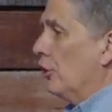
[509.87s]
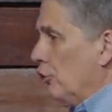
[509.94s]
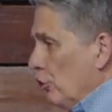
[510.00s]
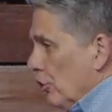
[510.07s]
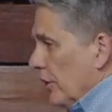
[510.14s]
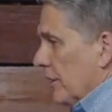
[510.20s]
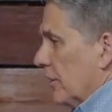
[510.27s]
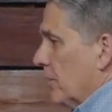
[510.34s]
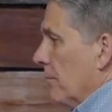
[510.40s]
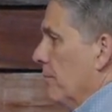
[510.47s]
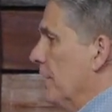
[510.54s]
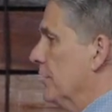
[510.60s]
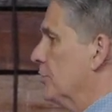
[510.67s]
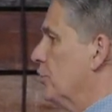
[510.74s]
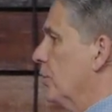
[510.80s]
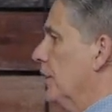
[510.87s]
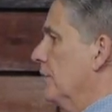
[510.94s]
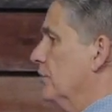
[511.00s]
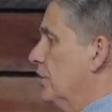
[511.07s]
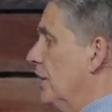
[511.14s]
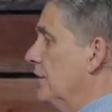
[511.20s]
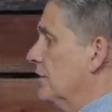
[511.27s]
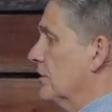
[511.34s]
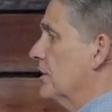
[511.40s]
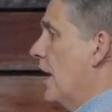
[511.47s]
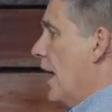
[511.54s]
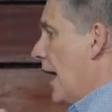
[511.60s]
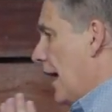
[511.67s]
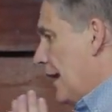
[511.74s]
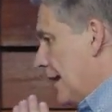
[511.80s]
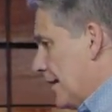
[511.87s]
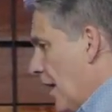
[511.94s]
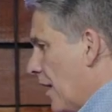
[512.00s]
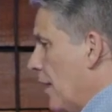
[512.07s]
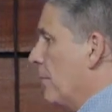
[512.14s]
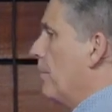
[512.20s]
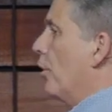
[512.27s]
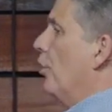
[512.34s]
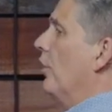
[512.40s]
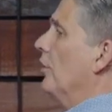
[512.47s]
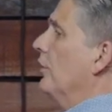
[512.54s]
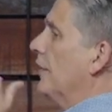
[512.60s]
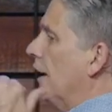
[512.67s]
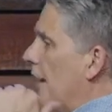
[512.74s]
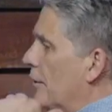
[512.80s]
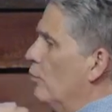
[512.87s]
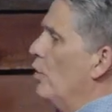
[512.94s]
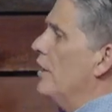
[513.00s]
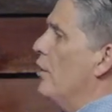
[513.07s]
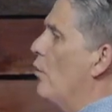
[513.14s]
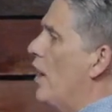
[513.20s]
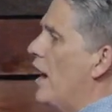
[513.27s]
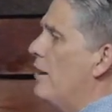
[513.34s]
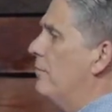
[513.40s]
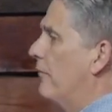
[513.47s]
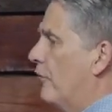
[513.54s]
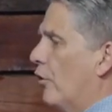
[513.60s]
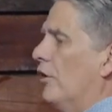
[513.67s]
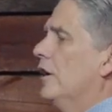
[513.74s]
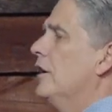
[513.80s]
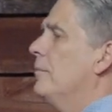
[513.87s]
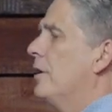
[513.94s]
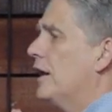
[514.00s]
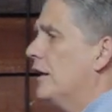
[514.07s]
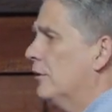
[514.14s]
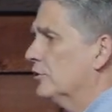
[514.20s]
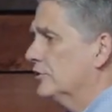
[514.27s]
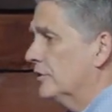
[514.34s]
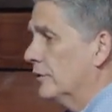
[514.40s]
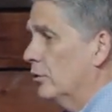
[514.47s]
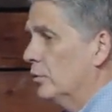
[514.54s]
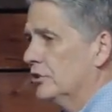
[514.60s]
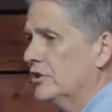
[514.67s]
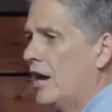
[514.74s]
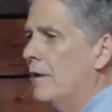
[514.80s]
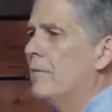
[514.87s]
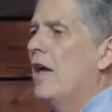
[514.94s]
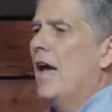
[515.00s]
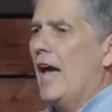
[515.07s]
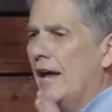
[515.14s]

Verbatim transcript: You look at the ministry of Jesus and he got up early and went away before anybody else was up